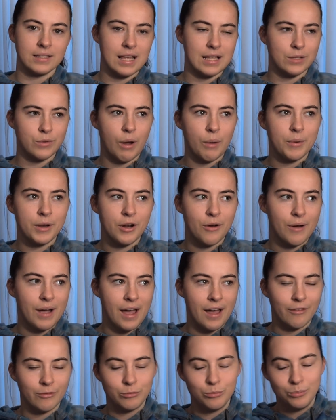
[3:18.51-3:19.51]
That's why we don't
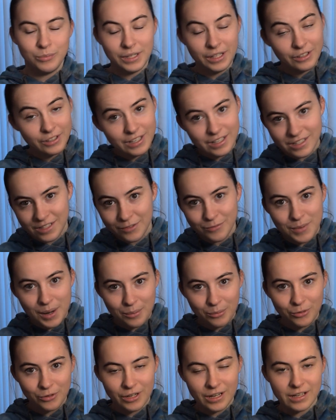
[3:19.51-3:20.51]
have millions of
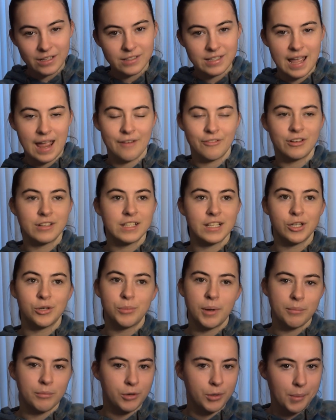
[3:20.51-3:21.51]
memories, every single
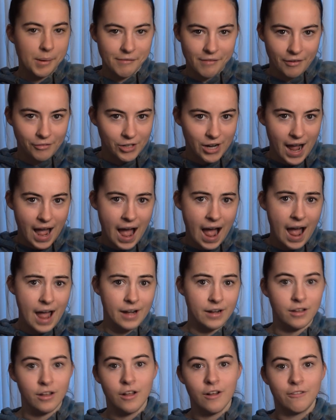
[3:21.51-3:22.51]
memory we've ever
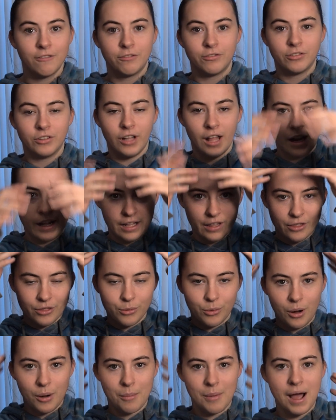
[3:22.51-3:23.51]
had, flooding
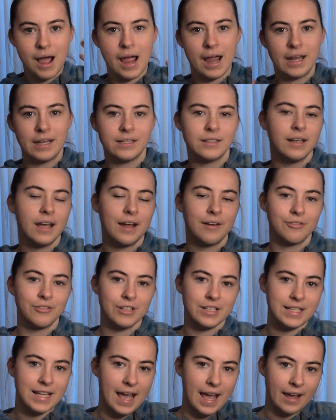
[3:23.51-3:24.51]
through our mind
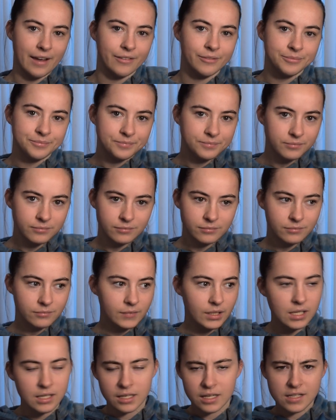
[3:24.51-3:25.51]
every day.
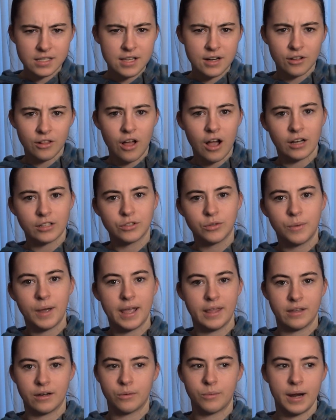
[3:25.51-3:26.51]
Because they're locked
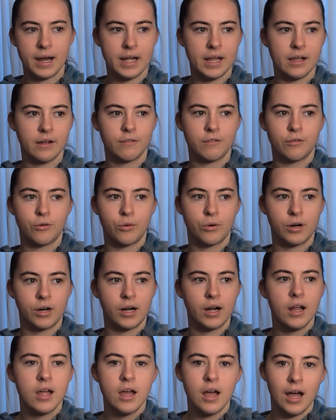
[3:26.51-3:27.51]
away. They're waiting
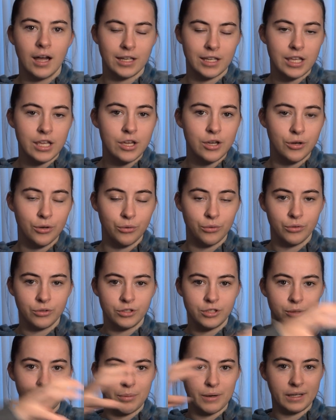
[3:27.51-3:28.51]
for a cue
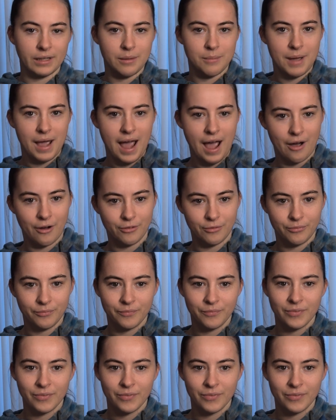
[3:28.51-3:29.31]
to bring them out.